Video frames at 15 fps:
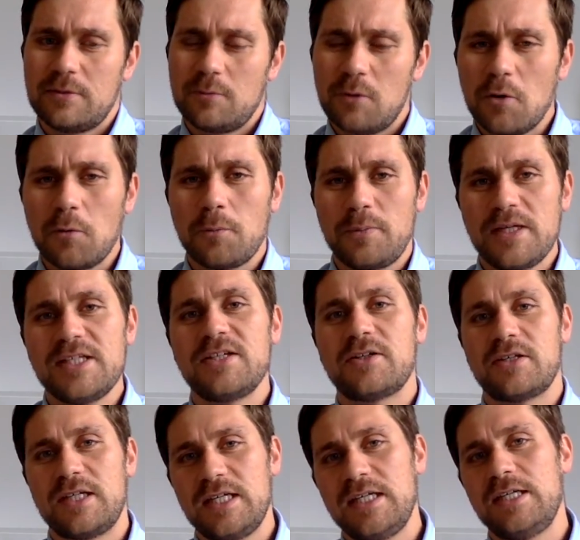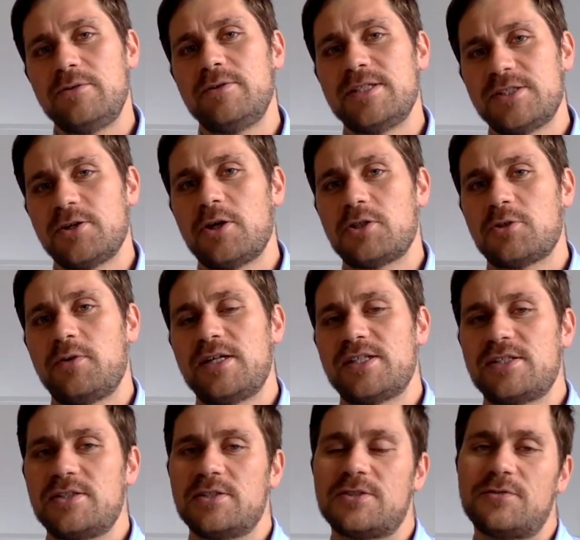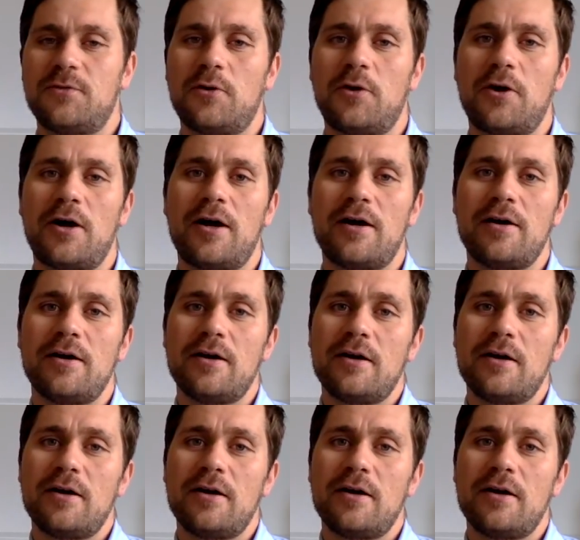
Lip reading: What will be the key research questions for